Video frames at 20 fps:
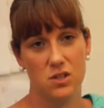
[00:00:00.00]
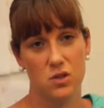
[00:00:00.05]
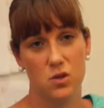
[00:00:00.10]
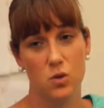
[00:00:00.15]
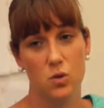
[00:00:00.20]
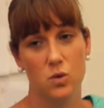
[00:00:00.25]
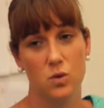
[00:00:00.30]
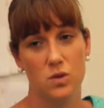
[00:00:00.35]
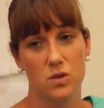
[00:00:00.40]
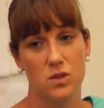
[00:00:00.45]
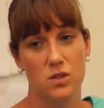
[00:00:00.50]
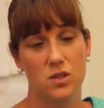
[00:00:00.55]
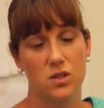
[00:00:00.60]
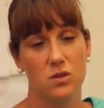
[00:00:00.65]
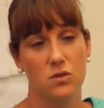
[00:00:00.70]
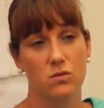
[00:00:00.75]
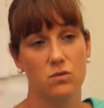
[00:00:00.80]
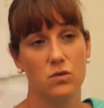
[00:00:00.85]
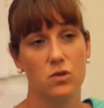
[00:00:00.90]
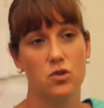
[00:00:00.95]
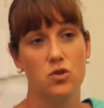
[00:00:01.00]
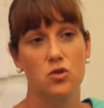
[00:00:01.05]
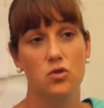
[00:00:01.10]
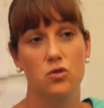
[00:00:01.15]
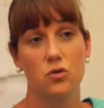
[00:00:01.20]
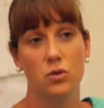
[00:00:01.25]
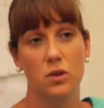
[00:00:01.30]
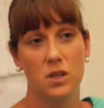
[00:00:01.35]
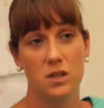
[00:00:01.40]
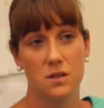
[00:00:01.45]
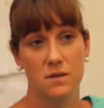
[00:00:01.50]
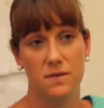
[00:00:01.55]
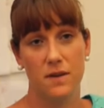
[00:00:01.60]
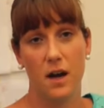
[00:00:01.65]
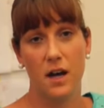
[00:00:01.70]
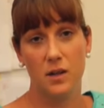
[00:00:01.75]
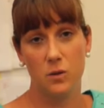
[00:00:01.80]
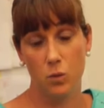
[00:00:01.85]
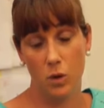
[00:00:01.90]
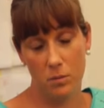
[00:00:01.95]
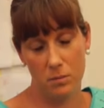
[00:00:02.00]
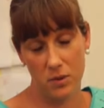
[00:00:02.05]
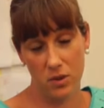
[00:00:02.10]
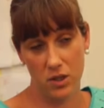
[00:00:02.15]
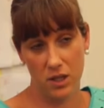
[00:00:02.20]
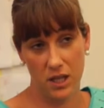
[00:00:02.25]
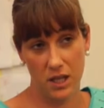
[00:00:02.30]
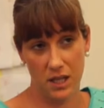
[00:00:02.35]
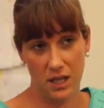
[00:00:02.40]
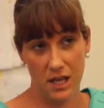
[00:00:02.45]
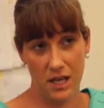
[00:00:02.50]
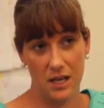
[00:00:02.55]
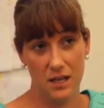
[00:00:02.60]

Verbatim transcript: the tools to truly define what bullying